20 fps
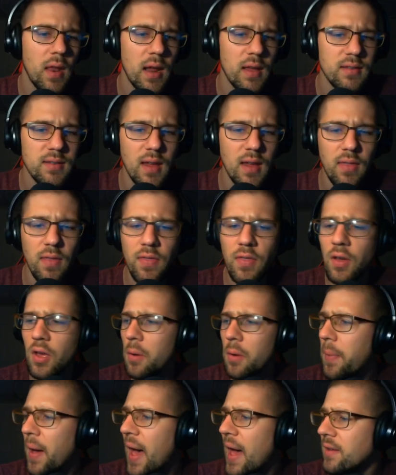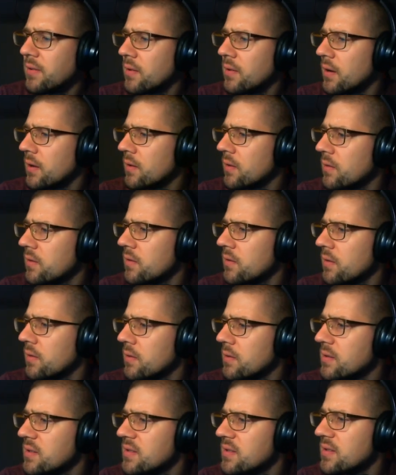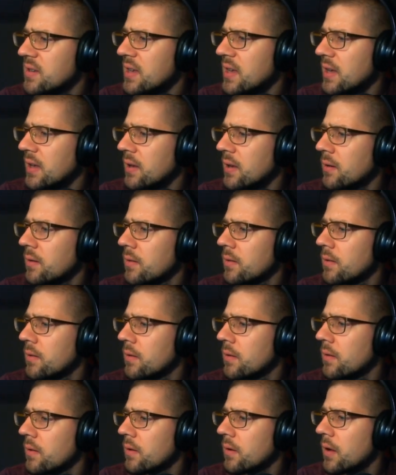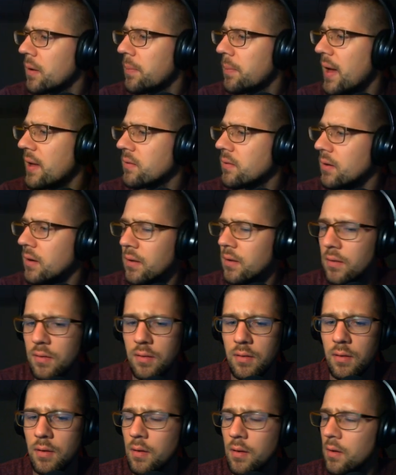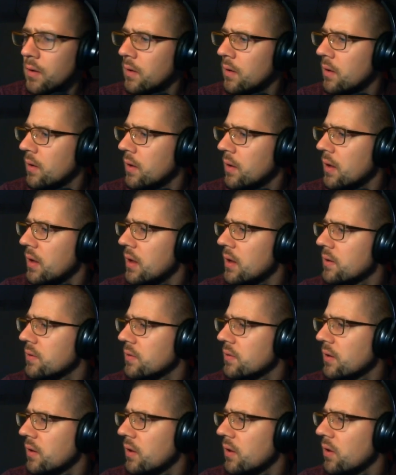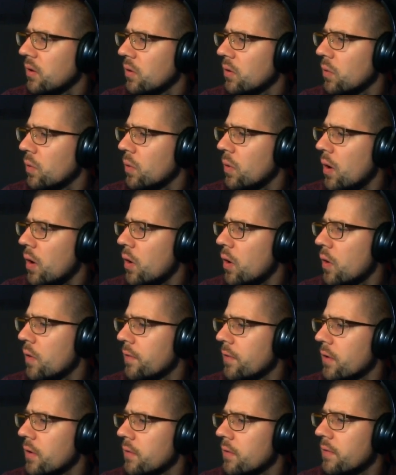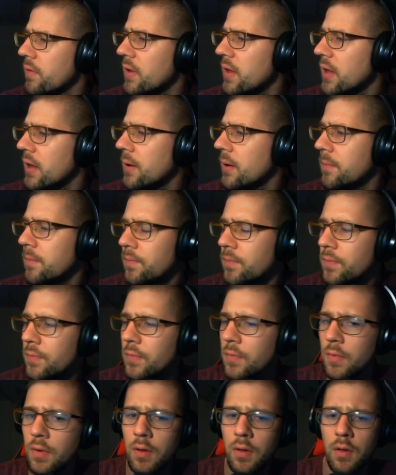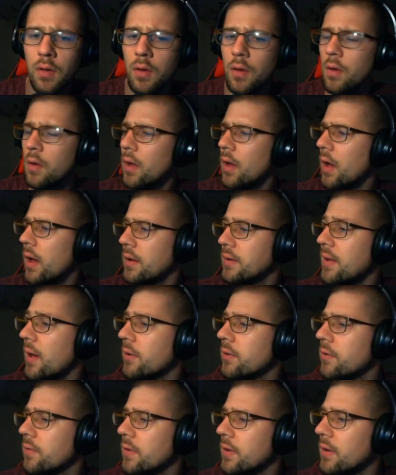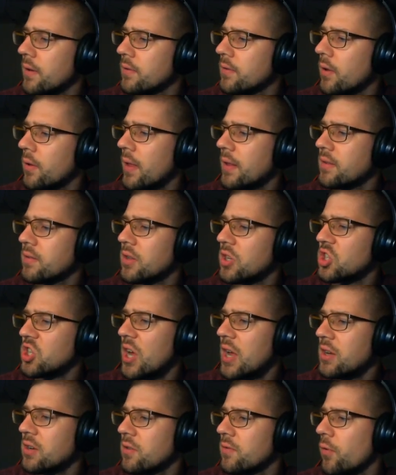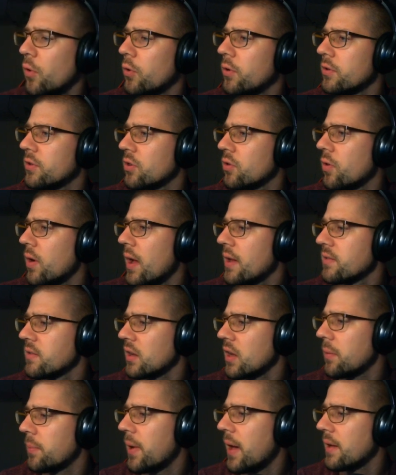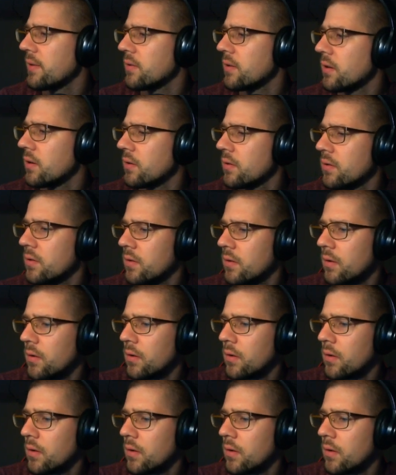then I say that the capacitance, C, capacitance, is Q over V, uh, delta V. So that's the change in voltage across the capacitors